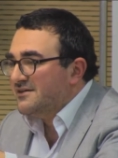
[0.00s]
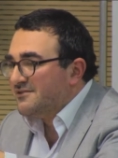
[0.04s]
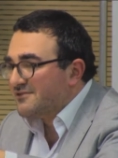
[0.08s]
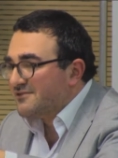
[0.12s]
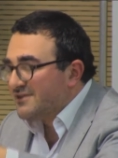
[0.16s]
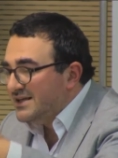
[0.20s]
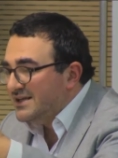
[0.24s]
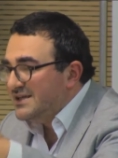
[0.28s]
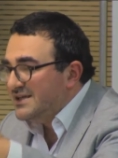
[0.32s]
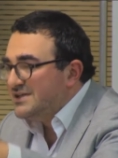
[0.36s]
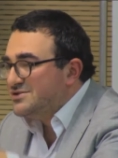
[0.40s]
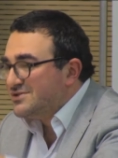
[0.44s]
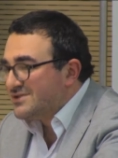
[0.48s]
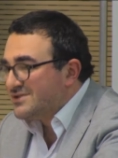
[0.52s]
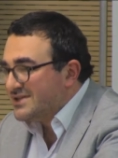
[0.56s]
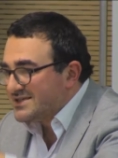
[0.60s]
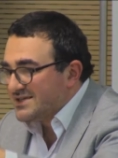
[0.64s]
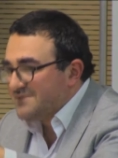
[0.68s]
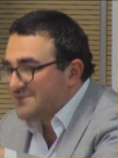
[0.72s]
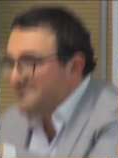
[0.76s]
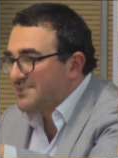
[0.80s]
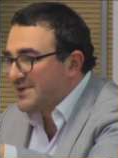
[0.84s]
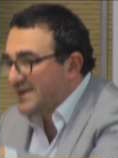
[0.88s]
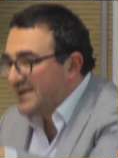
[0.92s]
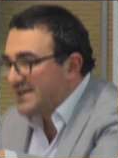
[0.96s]
religion as
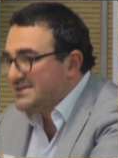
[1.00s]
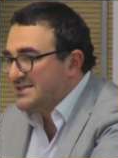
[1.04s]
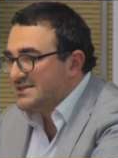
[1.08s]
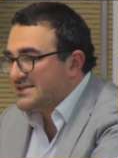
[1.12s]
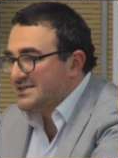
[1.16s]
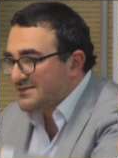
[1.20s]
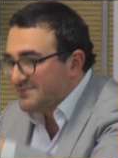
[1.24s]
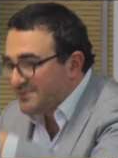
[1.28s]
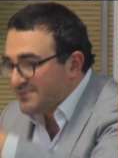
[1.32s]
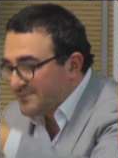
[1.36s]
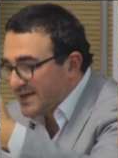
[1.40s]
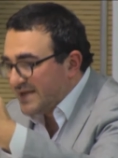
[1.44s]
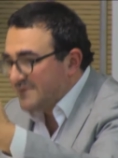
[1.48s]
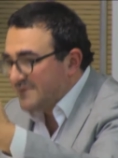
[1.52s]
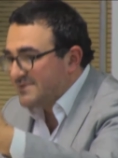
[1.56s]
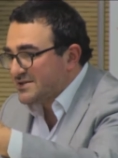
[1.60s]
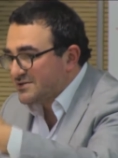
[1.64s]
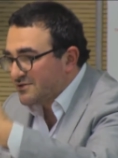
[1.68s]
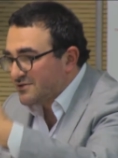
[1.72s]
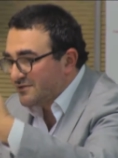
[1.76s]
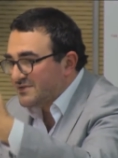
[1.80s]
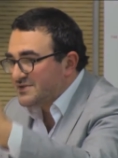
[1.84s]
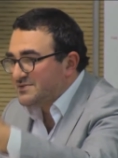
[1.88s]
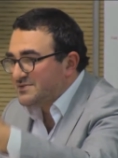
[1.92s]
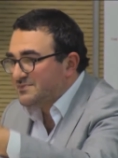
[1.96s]
a premise
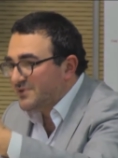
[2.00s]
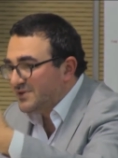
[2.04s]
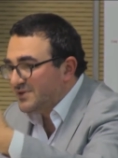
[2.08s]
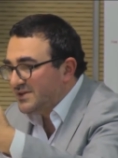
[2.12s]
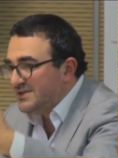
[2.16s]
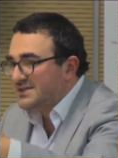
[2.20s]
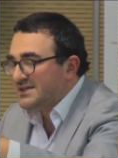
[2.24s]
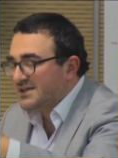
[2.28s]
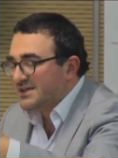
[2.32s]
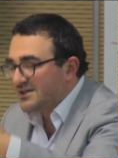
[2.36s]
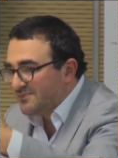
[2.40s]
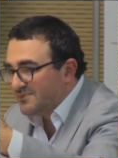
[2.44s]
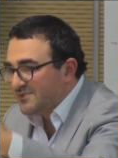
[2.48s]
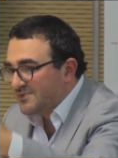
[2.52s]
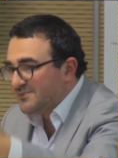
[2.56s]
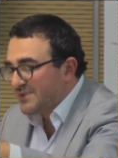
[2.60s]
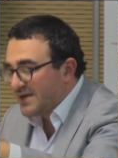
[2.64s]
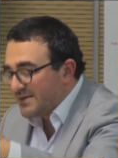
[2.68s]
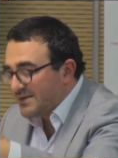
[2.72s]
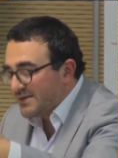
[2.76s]
of his political